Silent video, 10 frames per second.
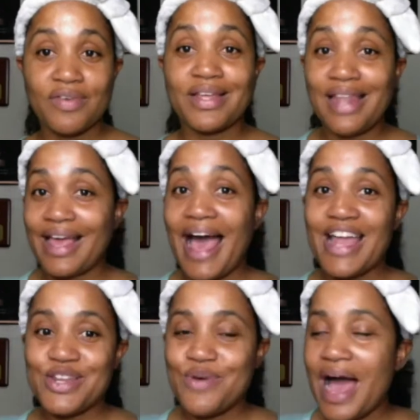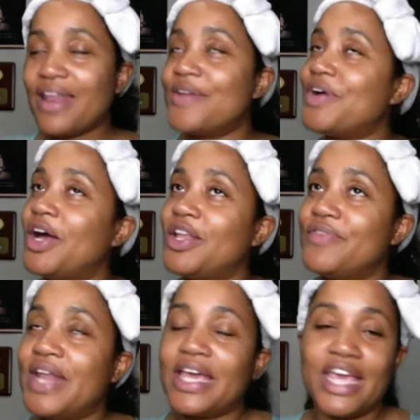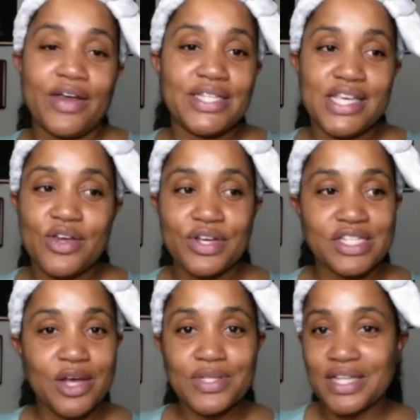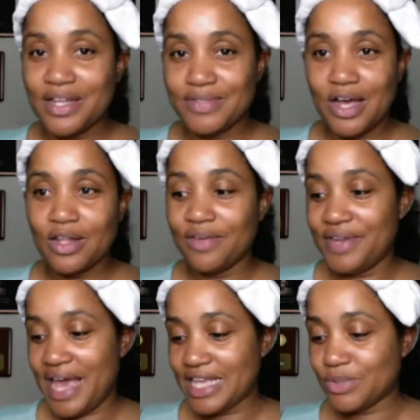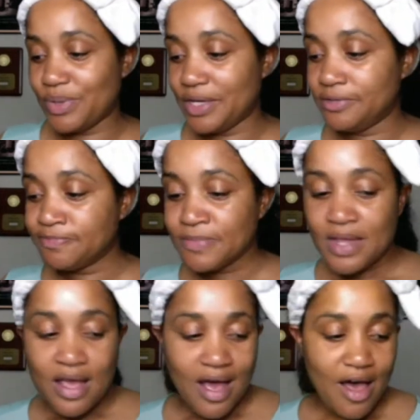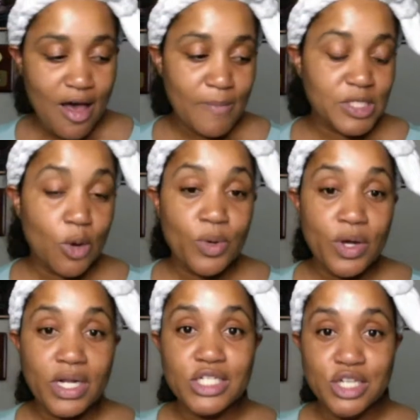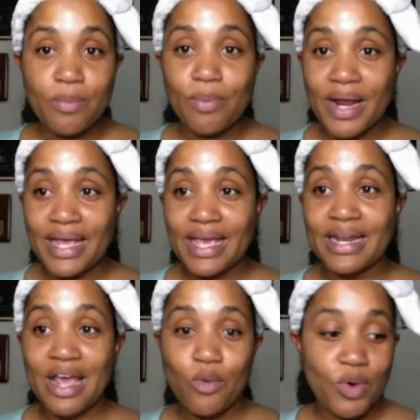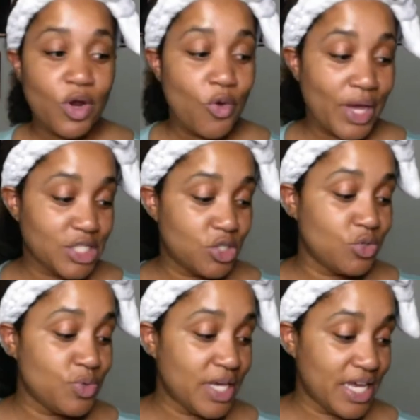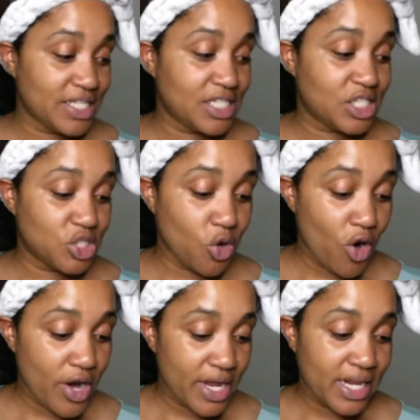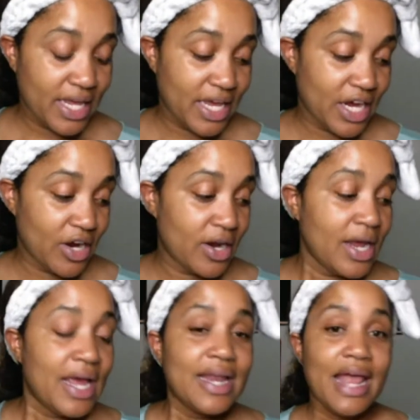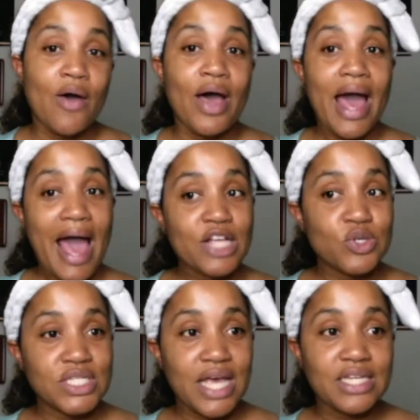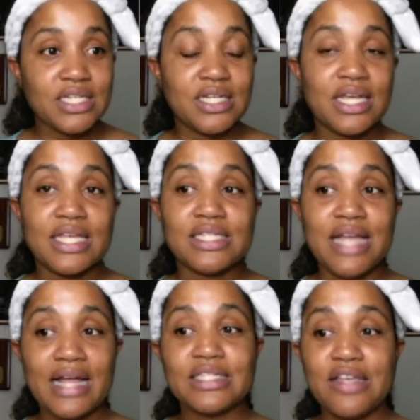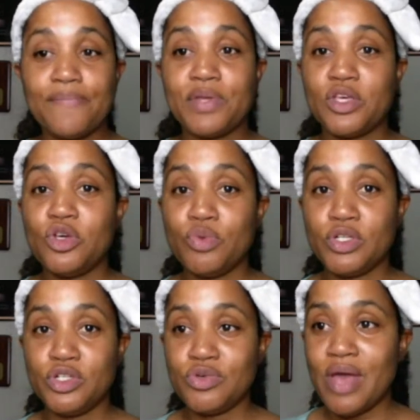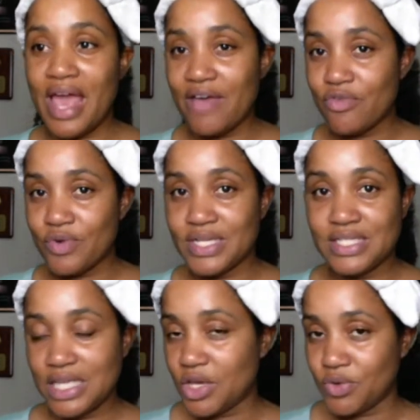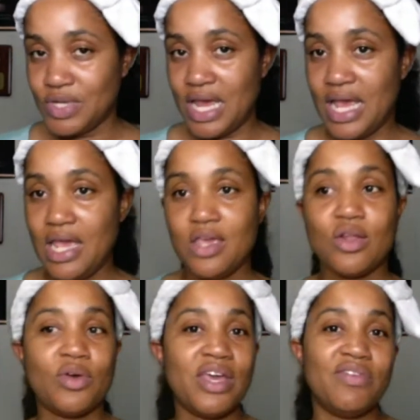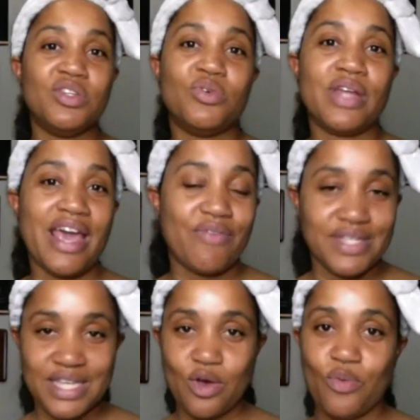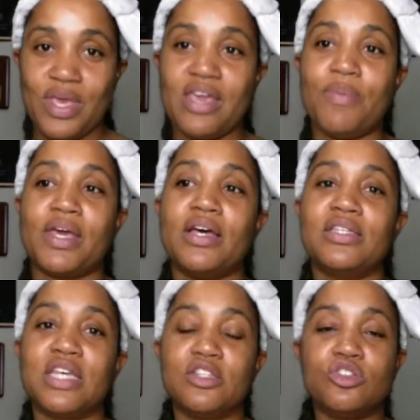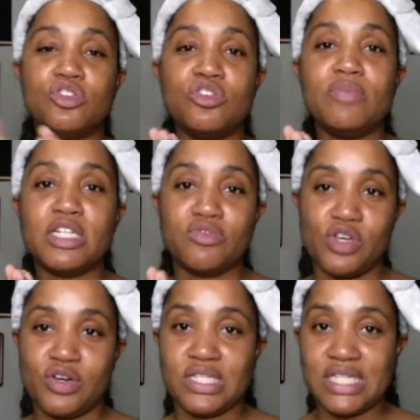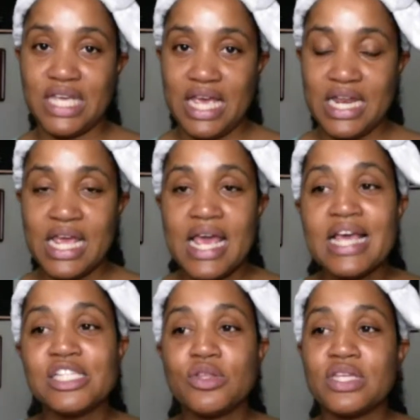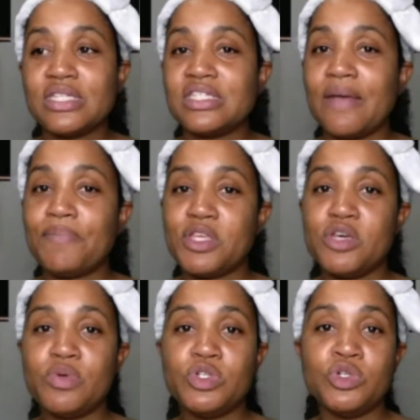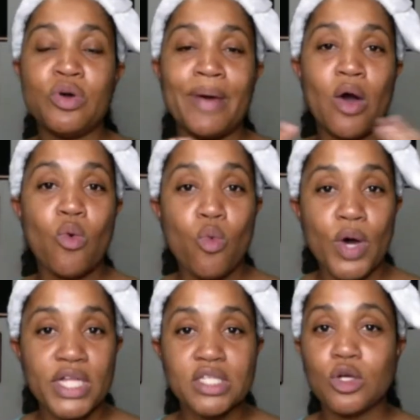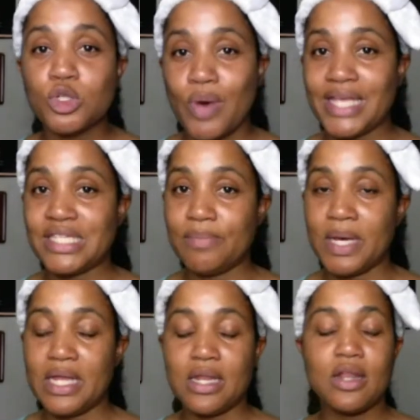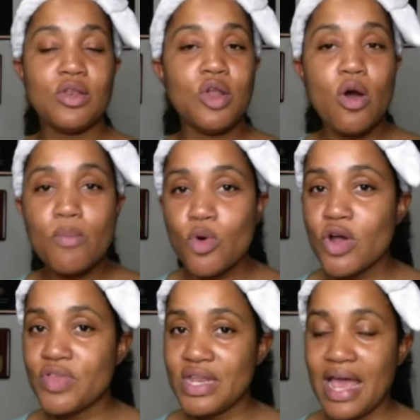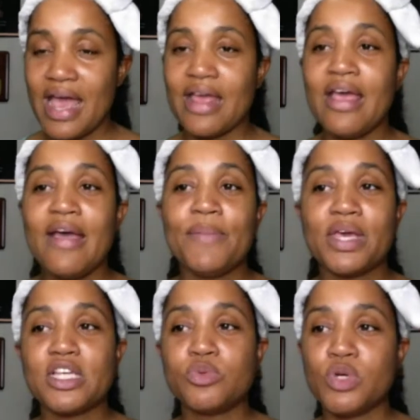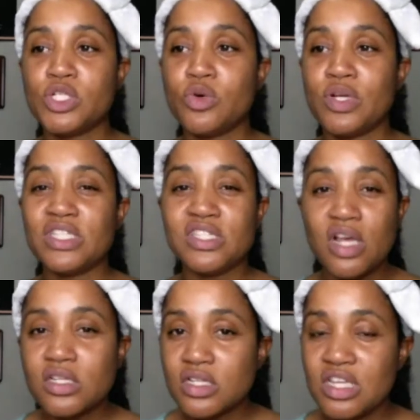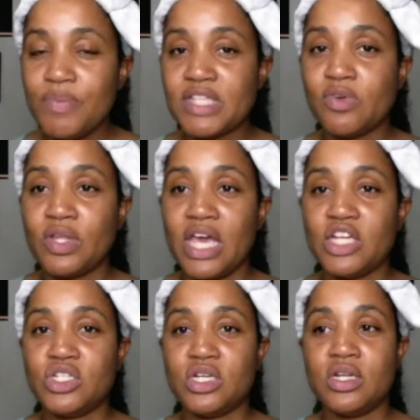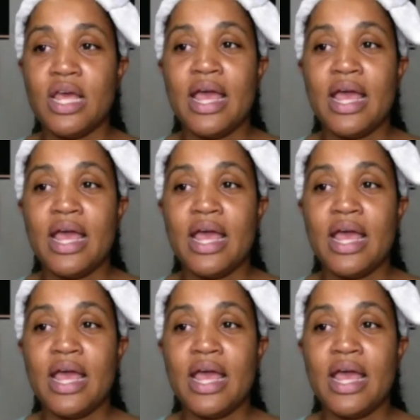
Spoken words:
of it like I do. I love all of it. I guarantee your consultant loves all of it as well. So we're going to jump right in and we're going to get started here. Now, a Hydra session is not something you would do every single day. You don't even do it every single week because it's too much for your skin. So this is something you would do about once or twice a month, no more than that, because we're doing such a deep exfoliation